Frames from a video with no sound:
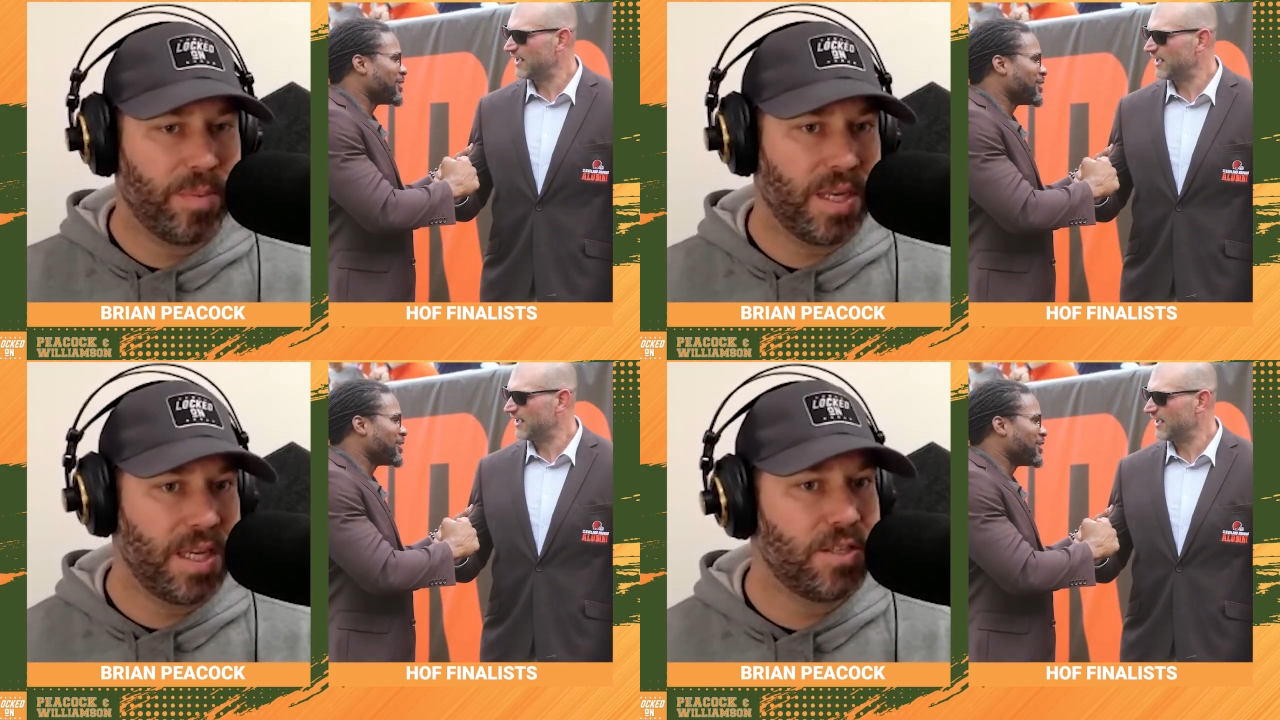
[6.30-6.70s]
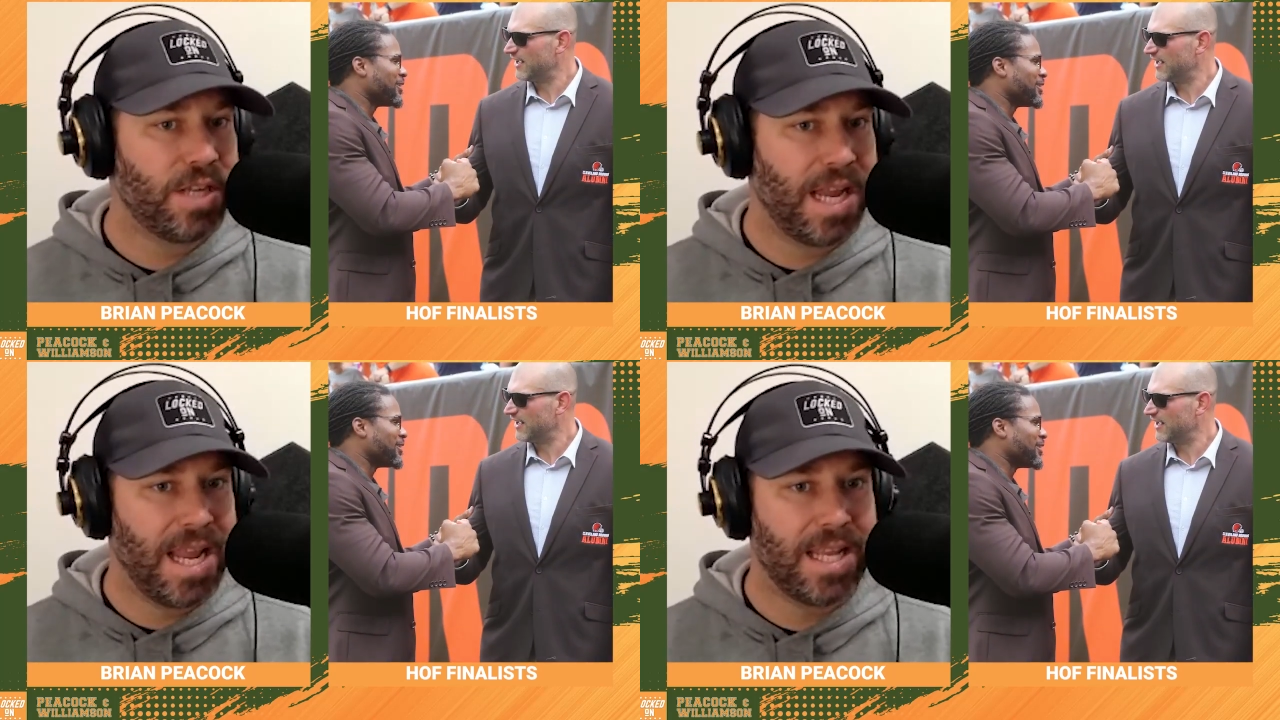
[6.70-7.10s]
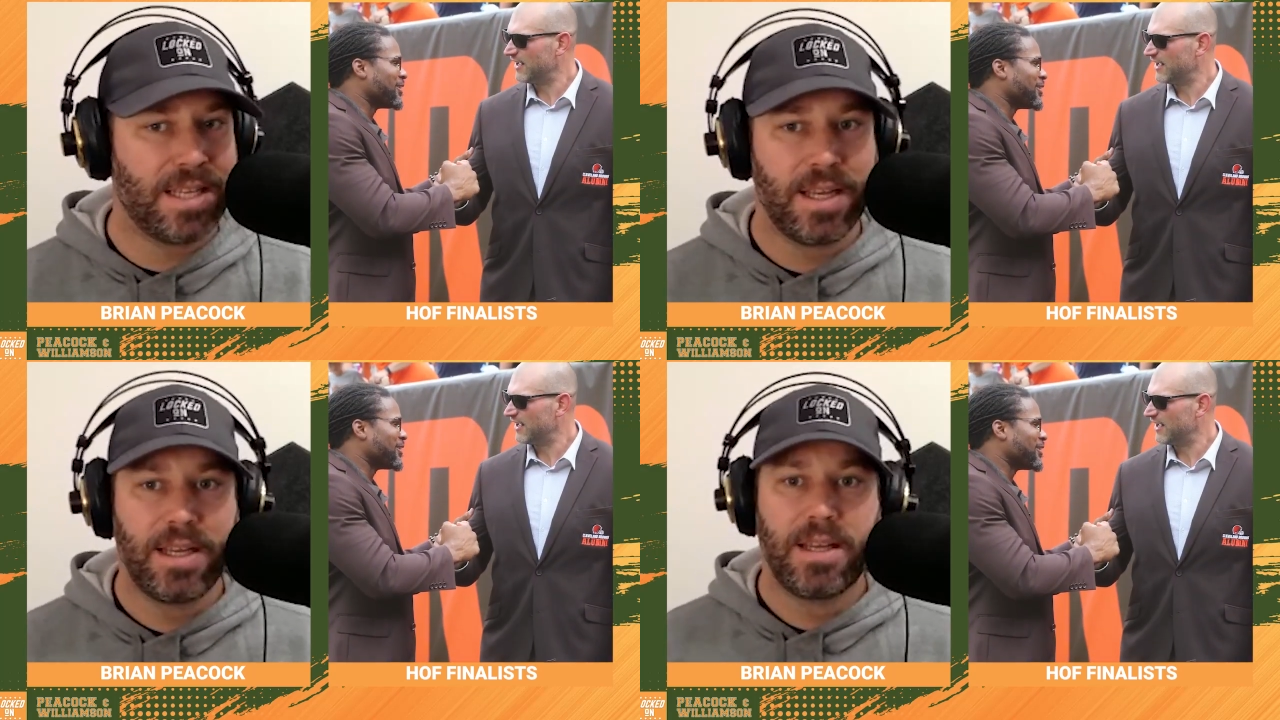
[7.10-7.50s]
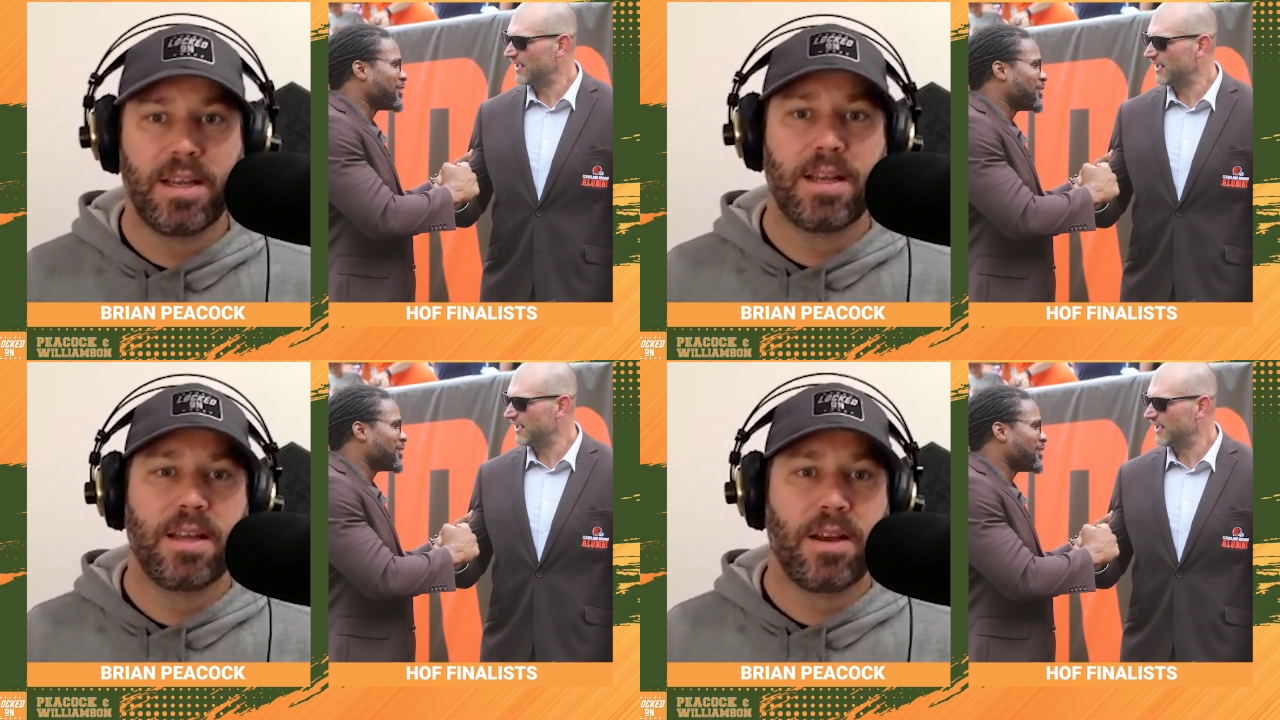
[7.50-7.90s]
Speaker 1: opinions, and
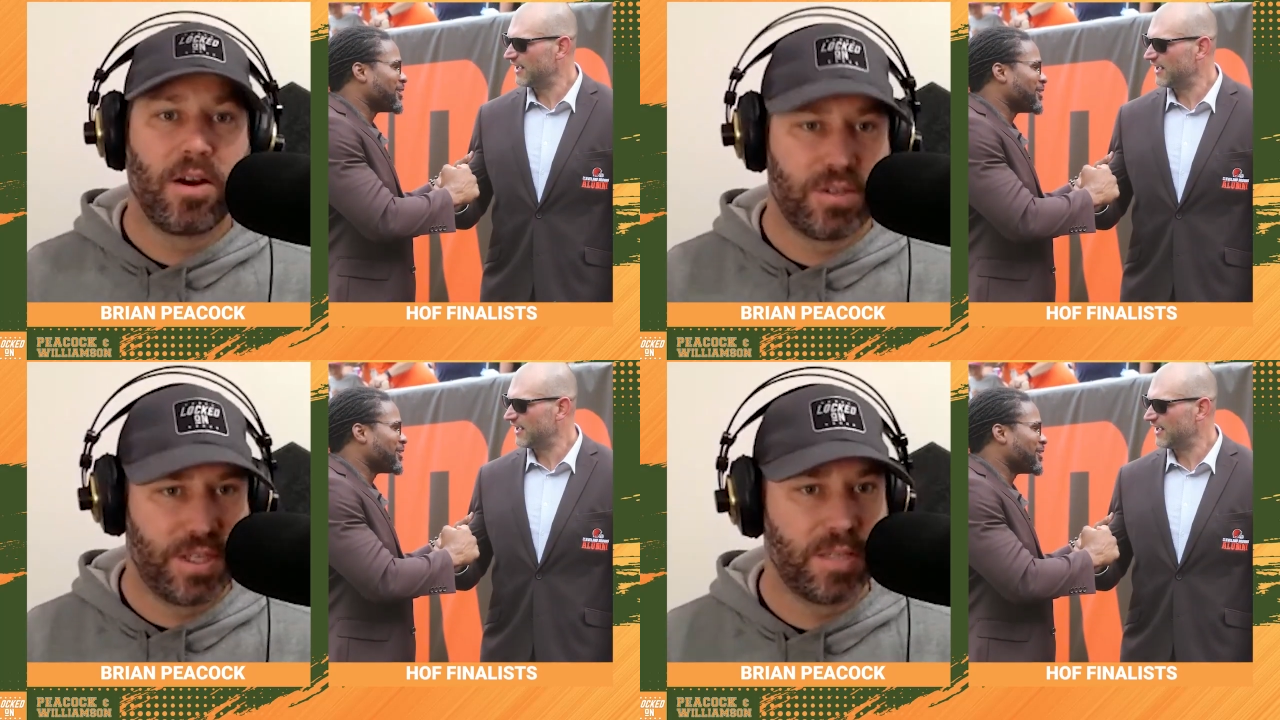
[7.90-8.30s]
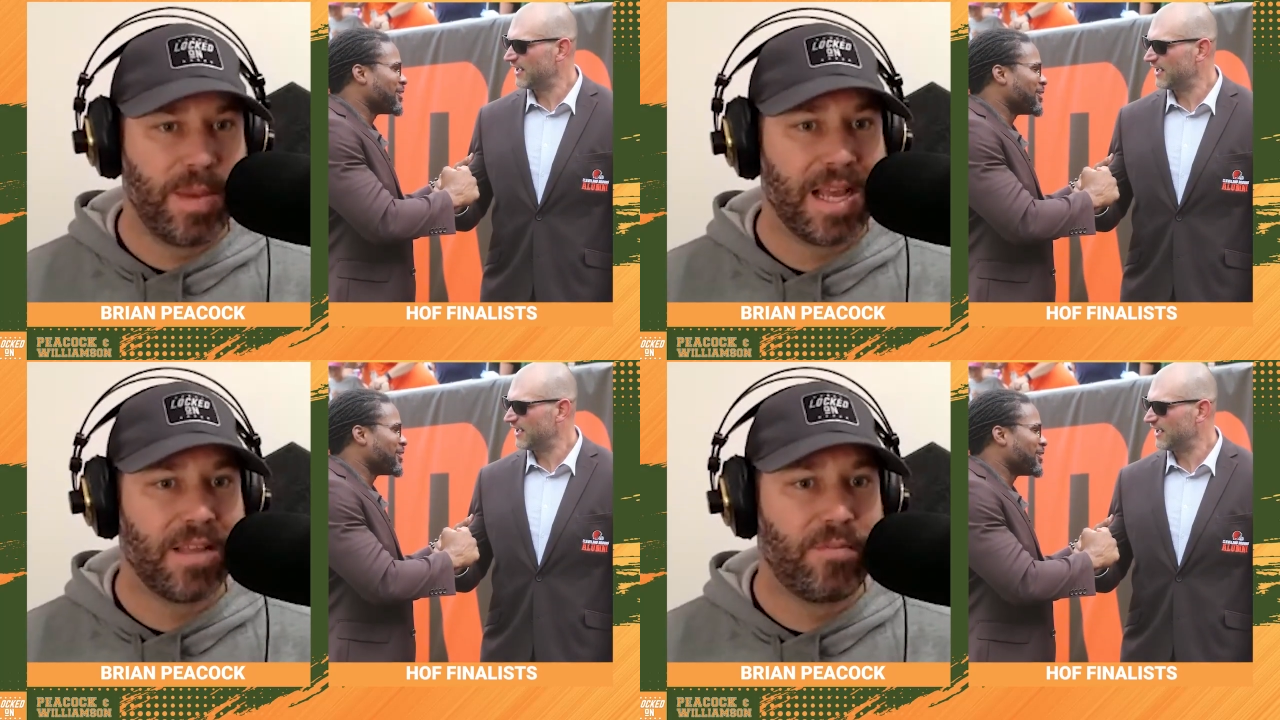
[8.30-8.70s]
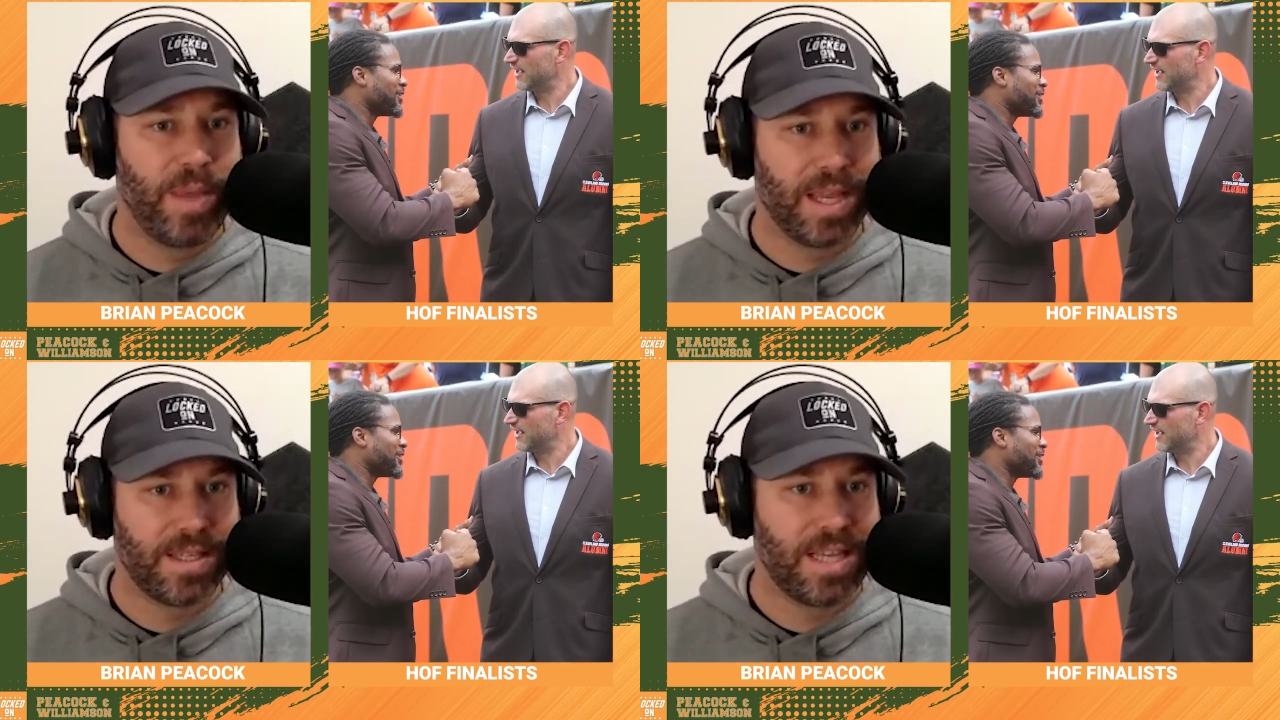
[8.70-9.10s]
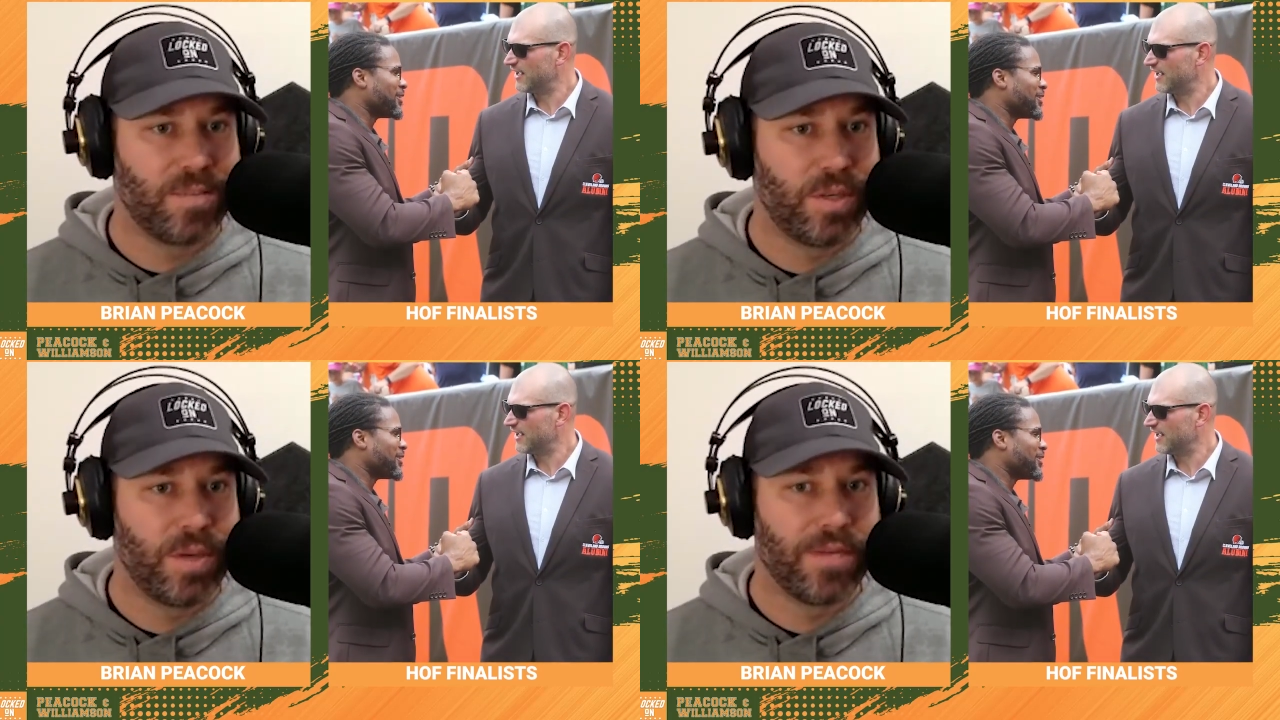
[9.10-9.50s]
our six pack of picks as
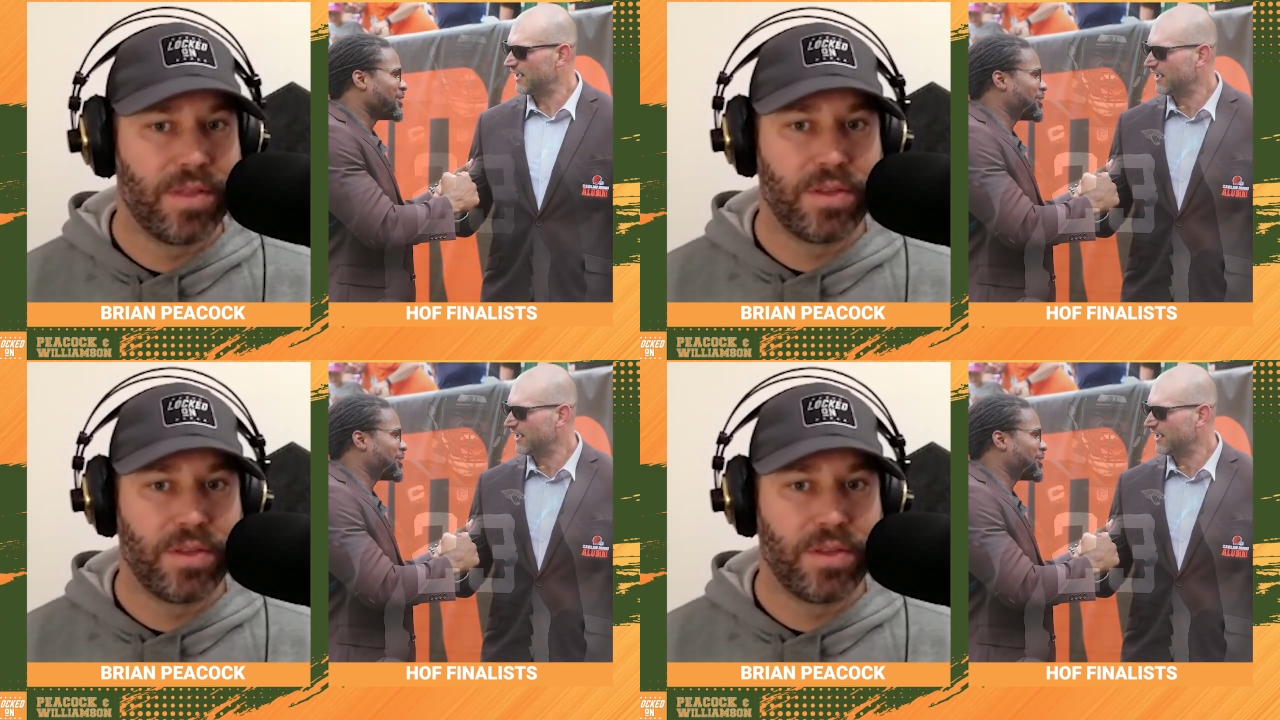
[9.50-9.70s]
we do every